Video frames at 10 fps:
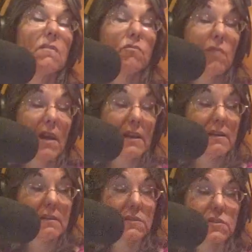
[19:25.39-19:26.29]
Right.
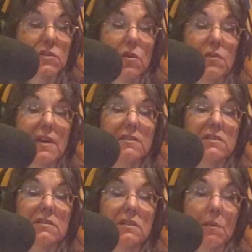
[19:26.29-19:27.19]
So then
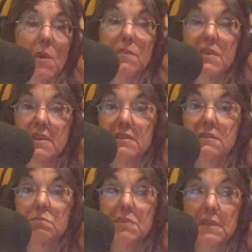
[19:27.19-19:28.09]
to sum up this
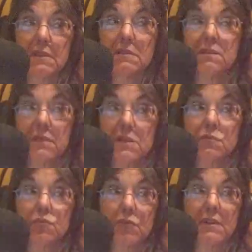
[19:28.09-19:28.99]
piece of this
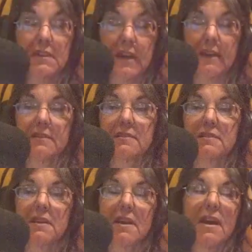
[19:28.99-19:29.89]
broadcast,
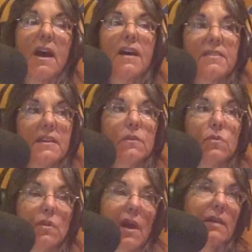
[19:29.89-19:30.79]
I think,
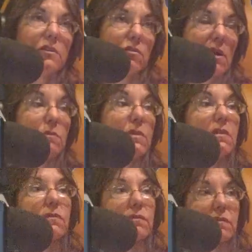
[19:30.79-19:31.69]
and correct me
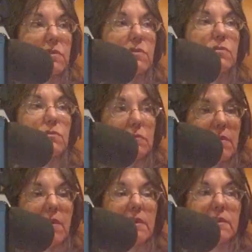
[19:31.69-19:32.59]

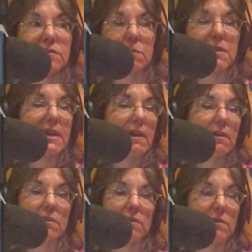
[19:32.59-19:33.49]
if I leave something out
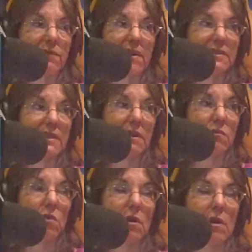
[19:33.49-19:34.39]
or if I say it
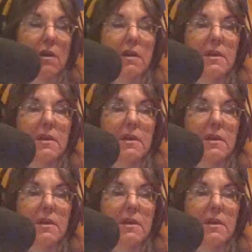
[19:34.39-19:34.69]
wrong,